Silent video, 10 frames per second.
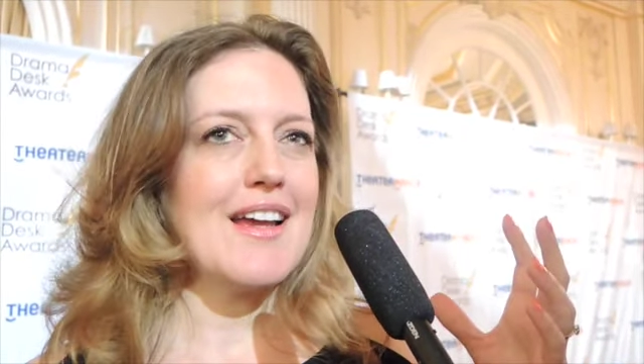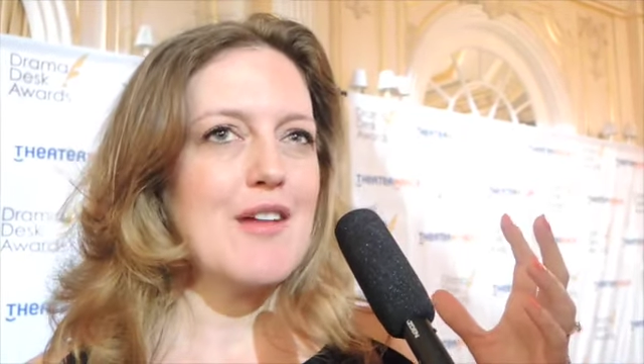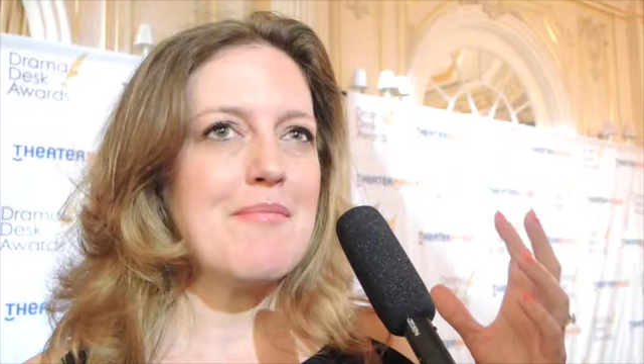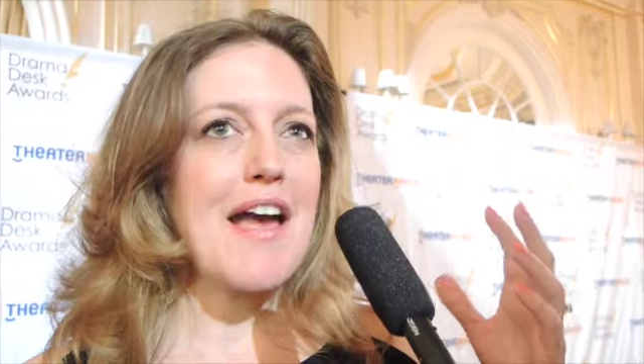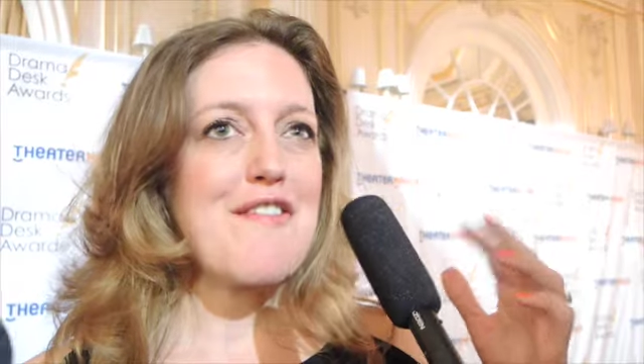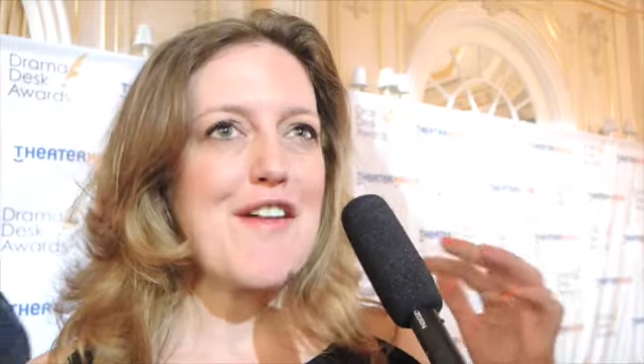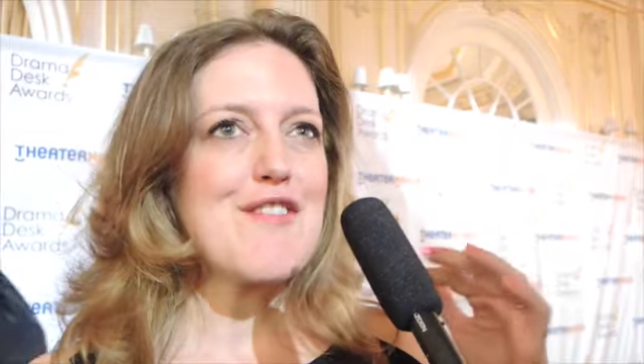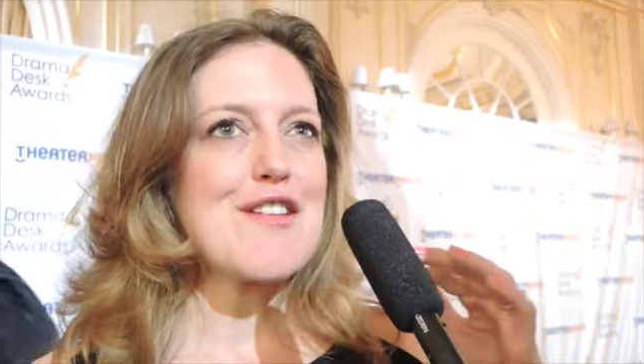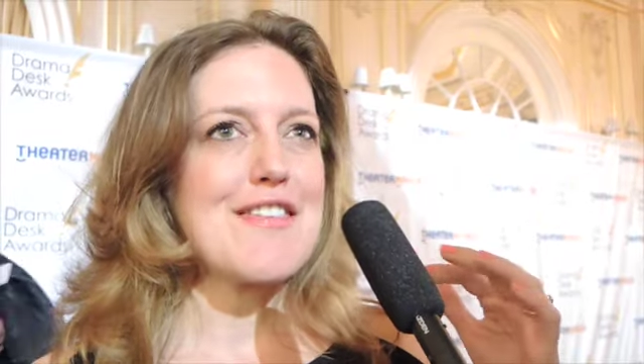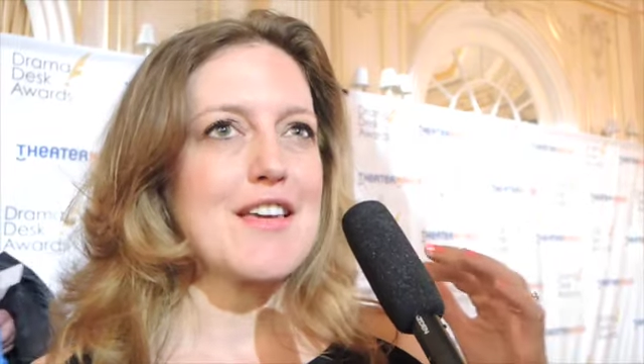And my
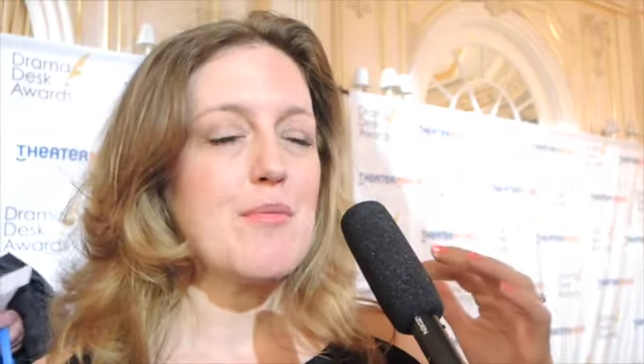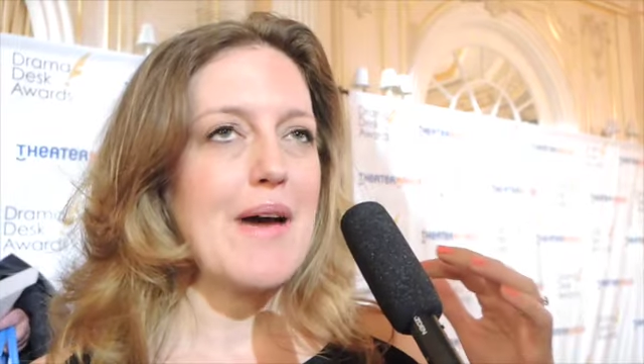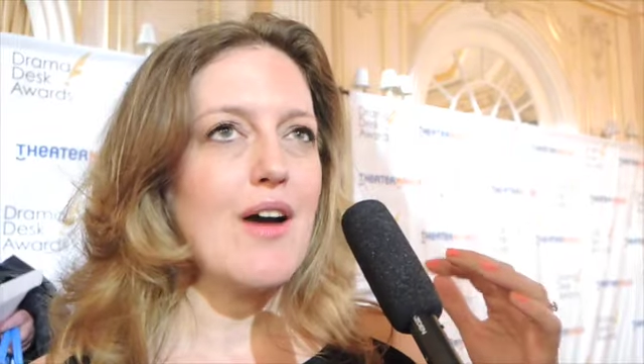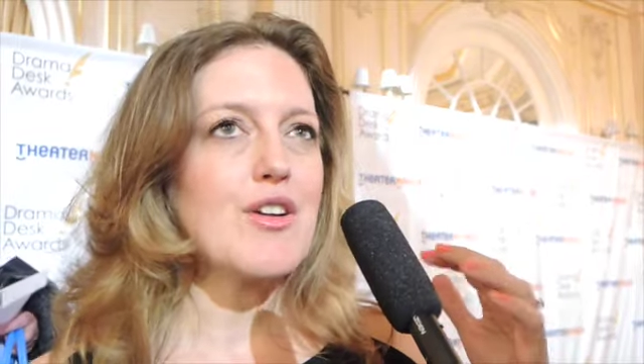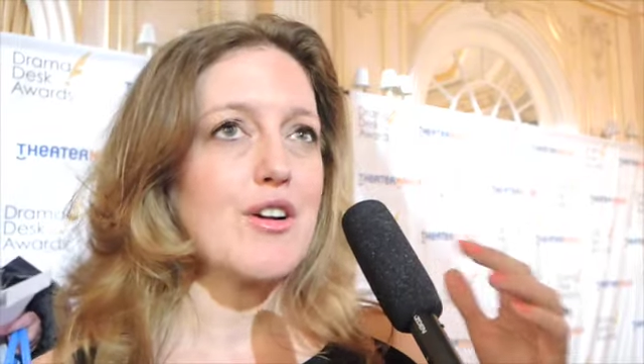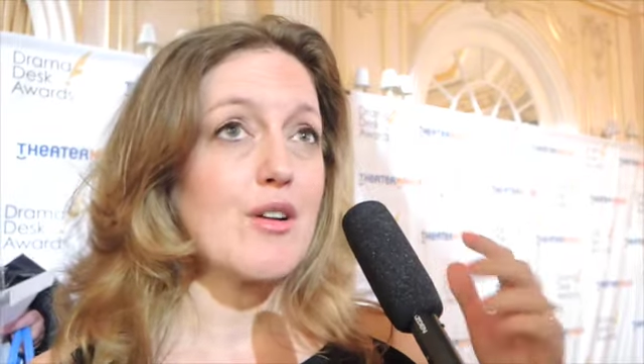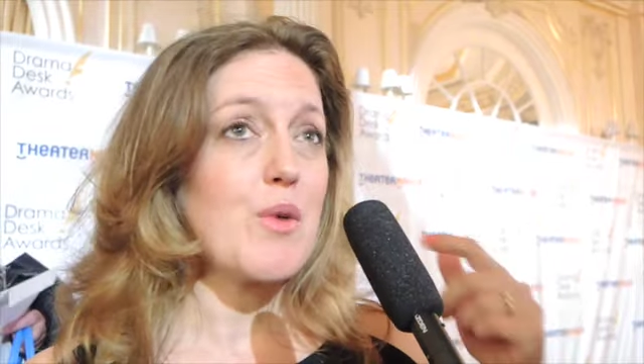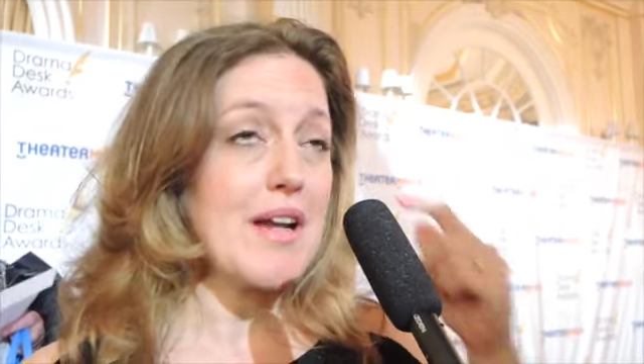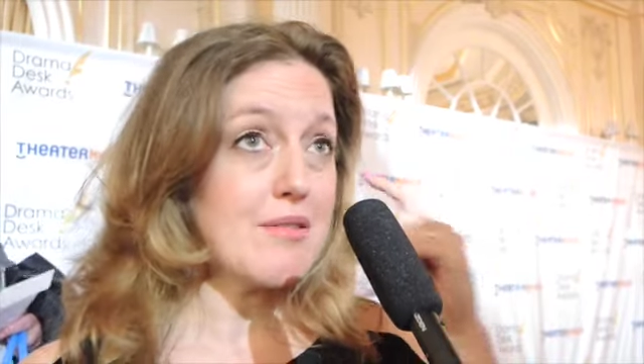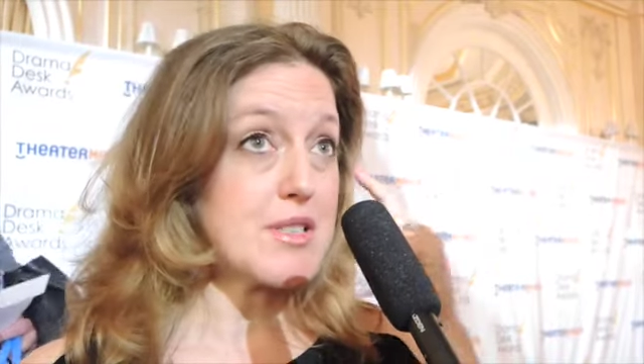favorite thing about her
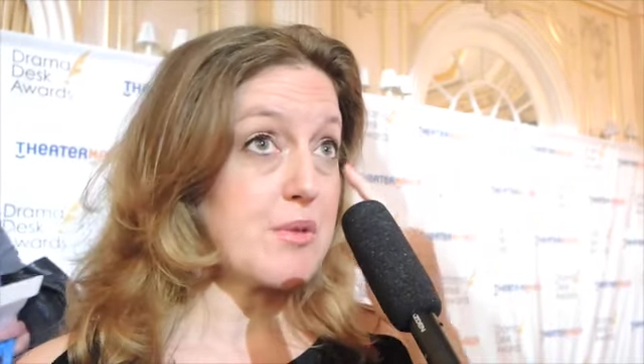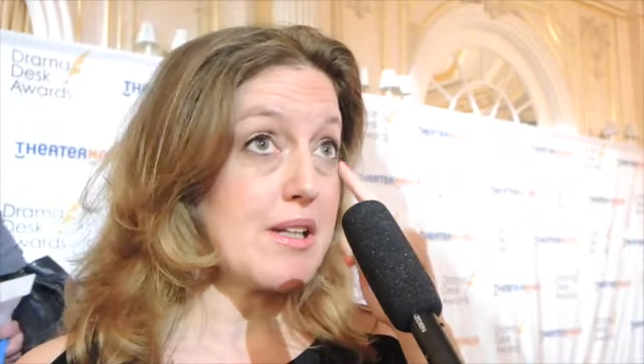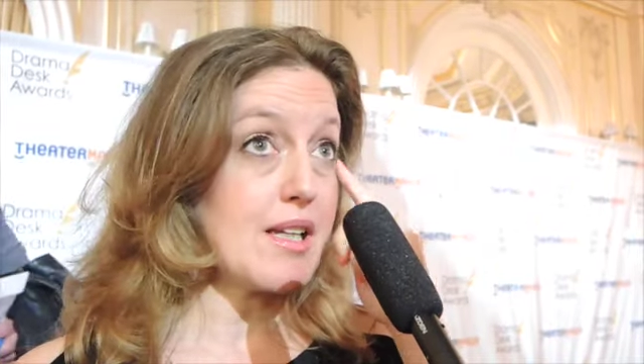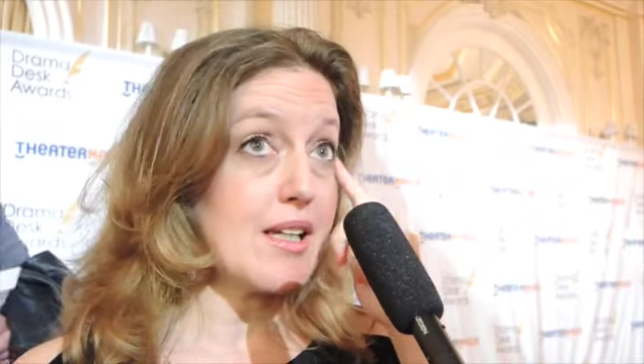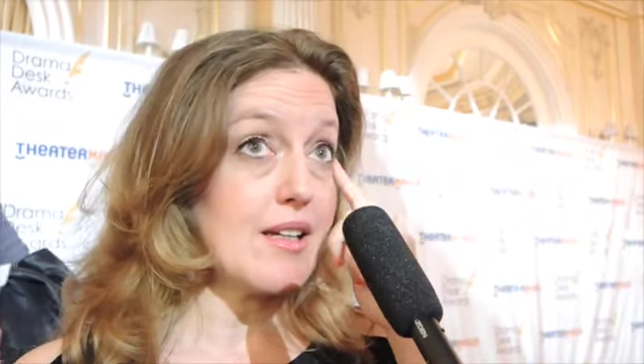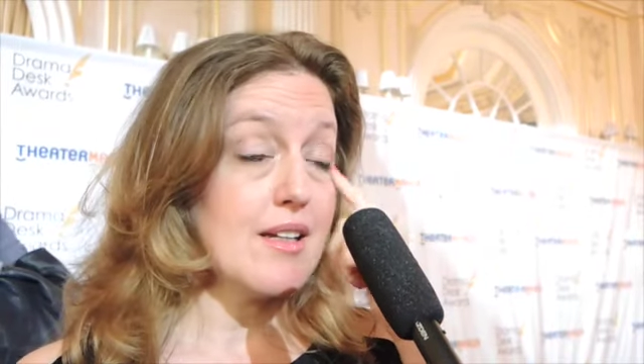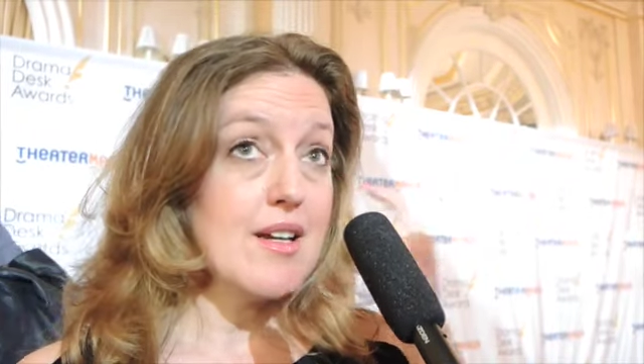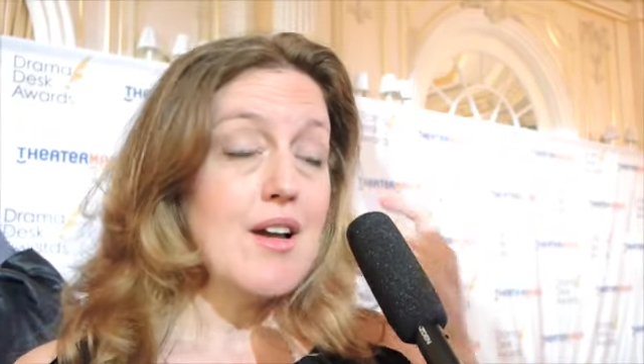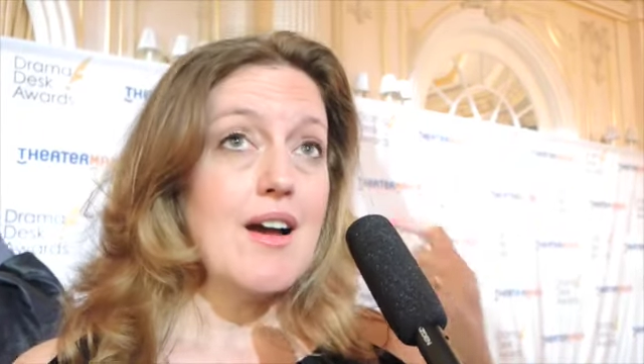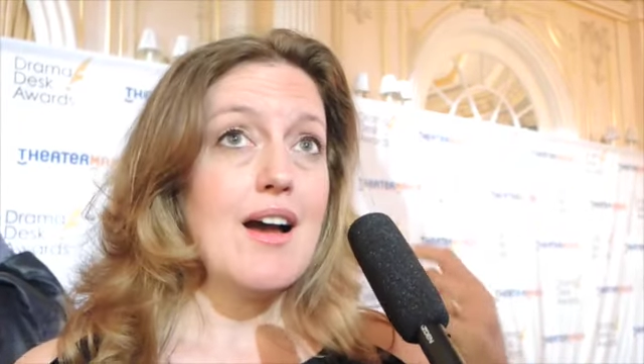when I was reading it
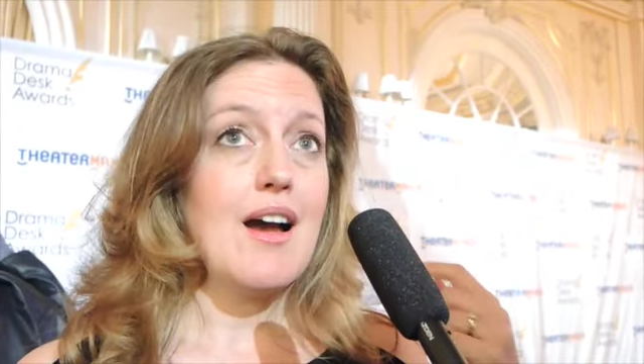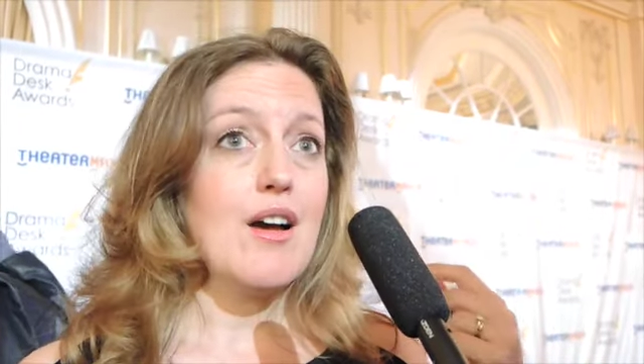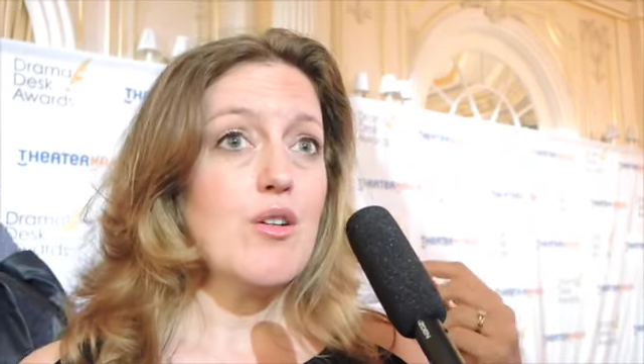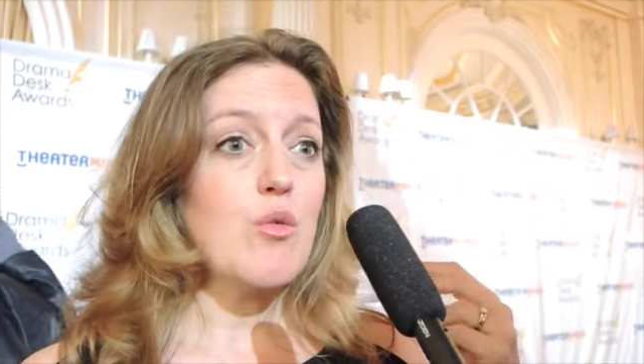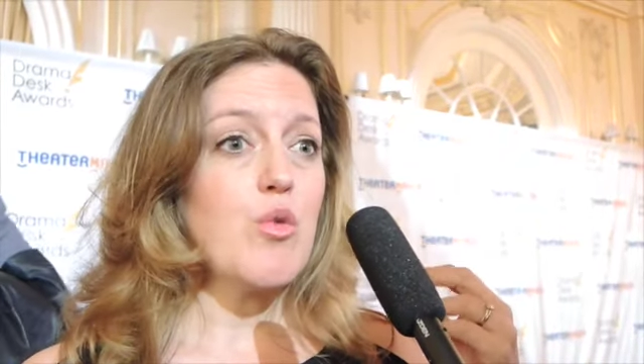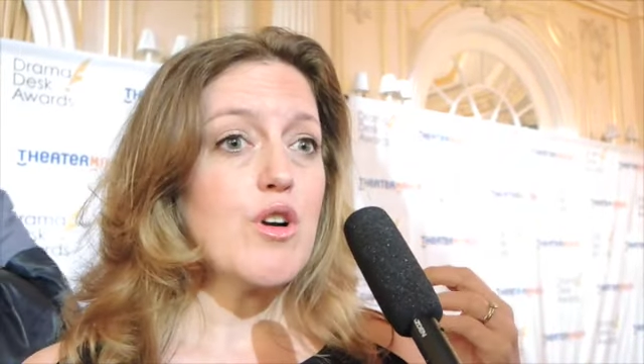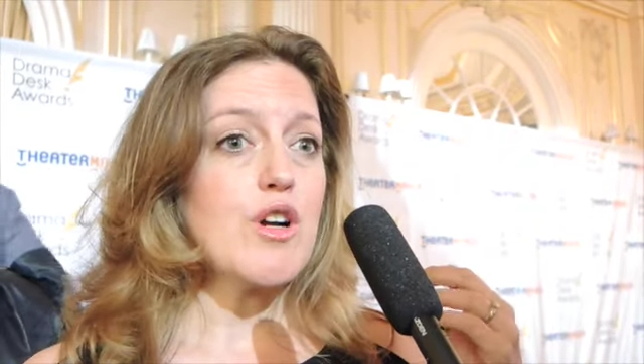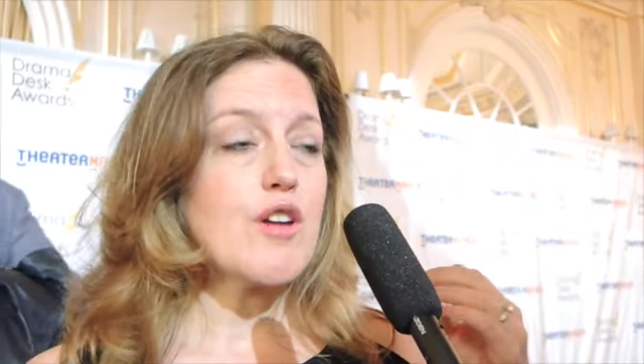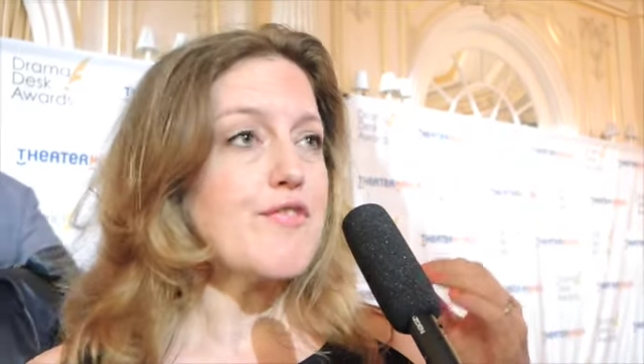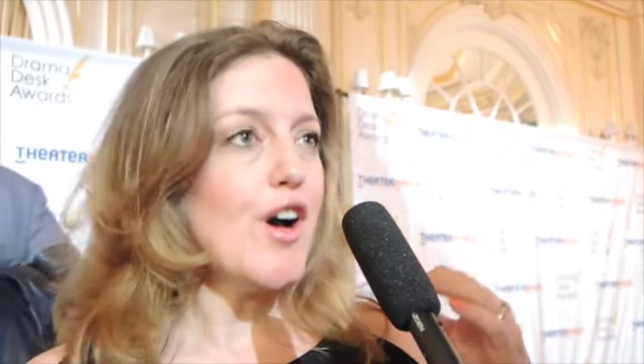uh,
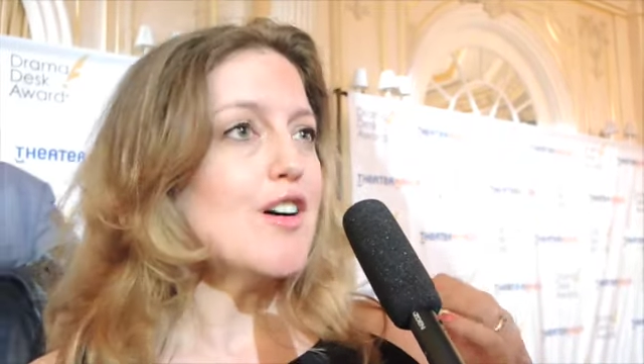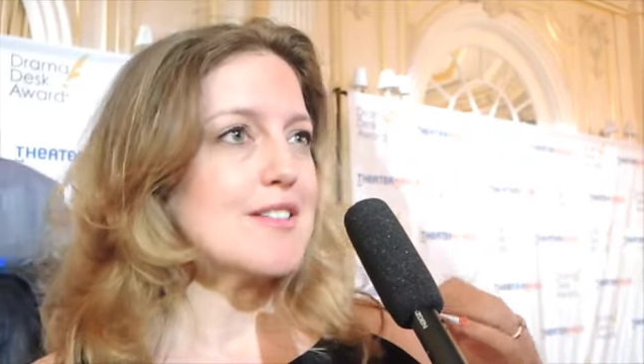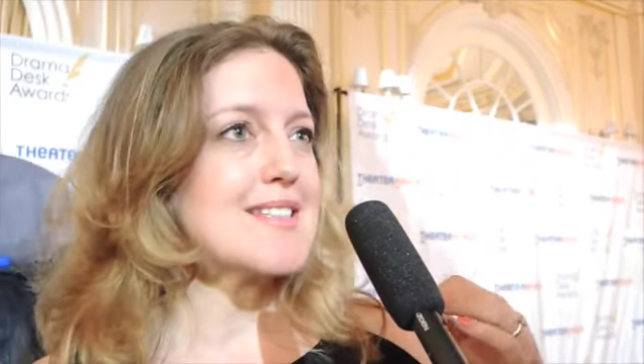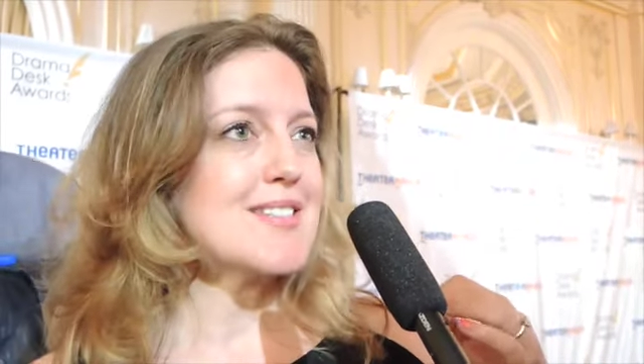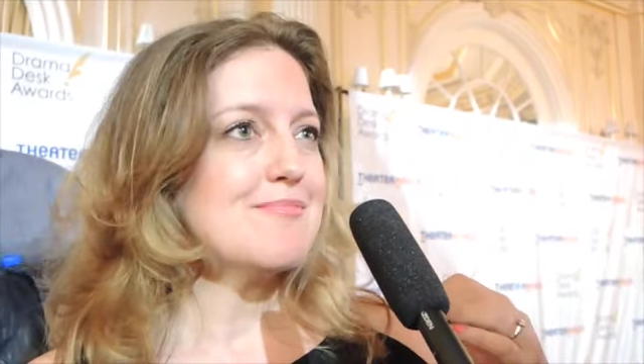were her faults.